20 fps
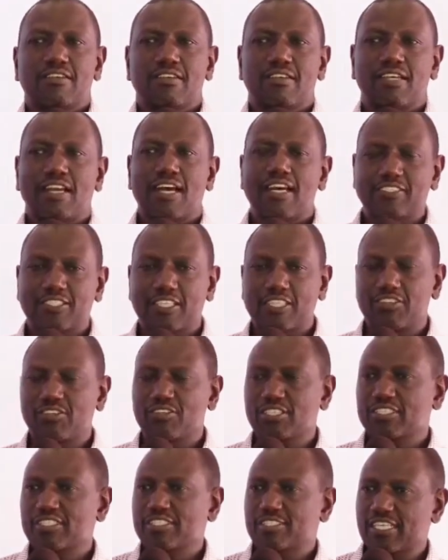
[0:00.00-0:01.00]
in our
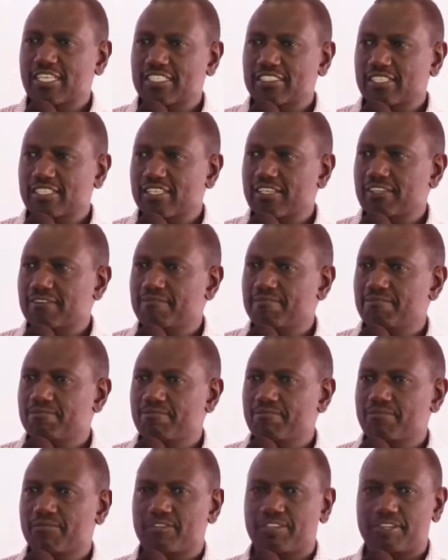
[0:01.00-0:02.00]
security sector,
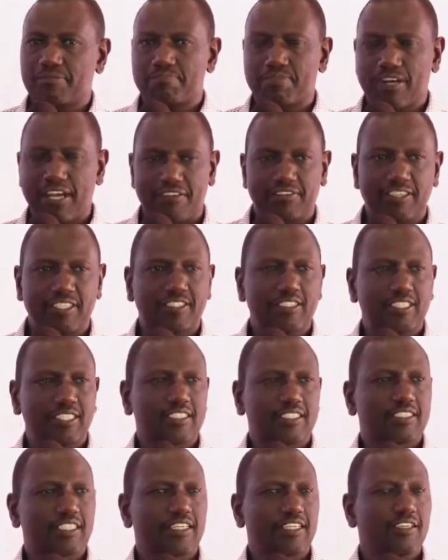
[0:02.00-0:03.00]
in the private
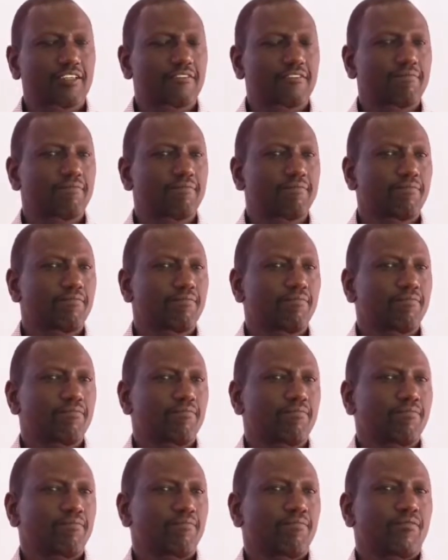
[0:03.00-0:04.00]
sector,
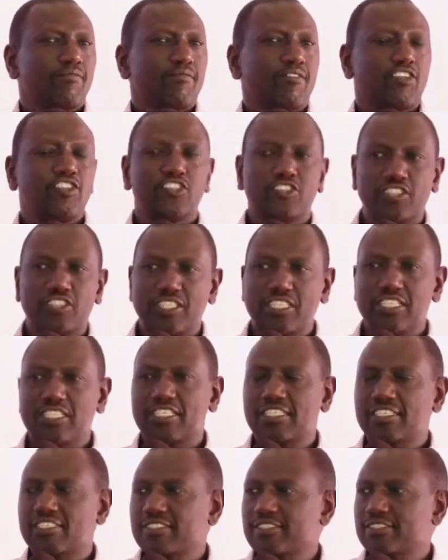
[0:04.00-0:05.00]

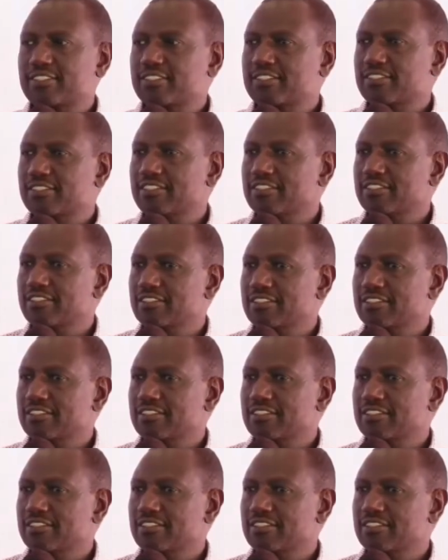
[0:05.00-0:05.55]
engineers,